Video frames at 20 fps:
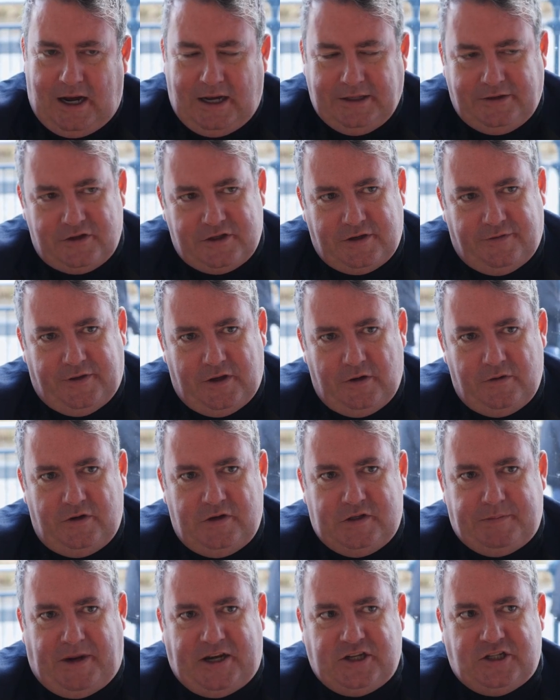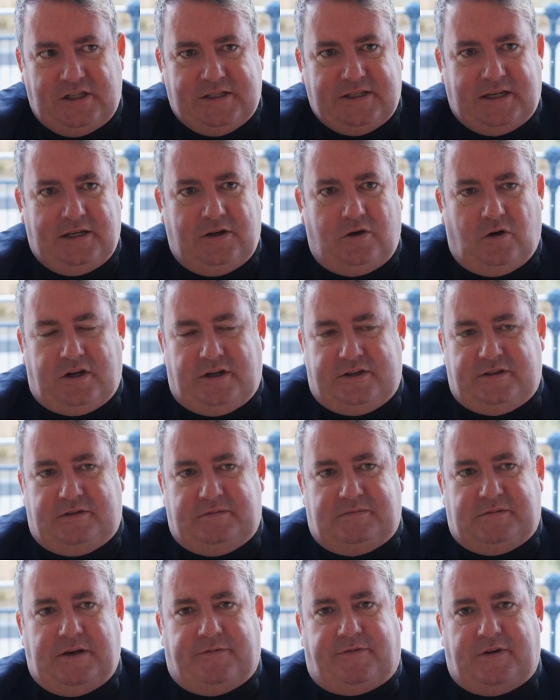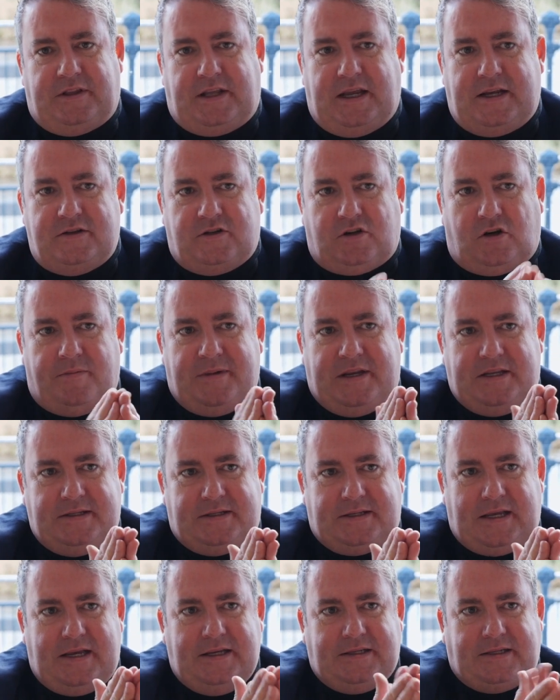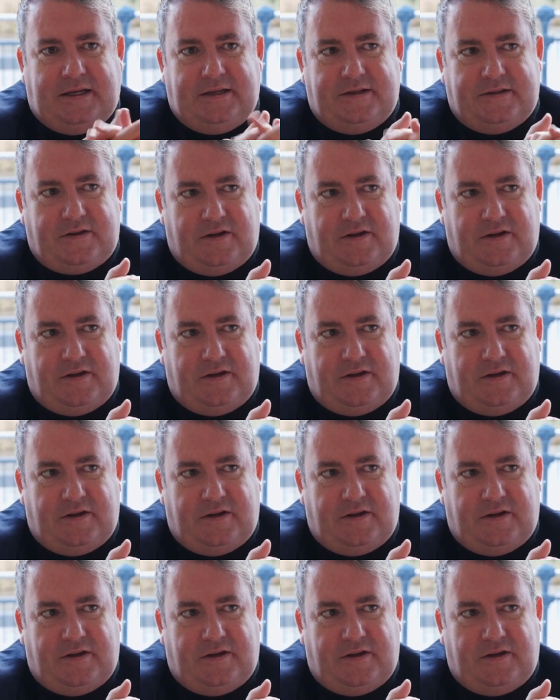There's a few new specials, and look at different things come in season.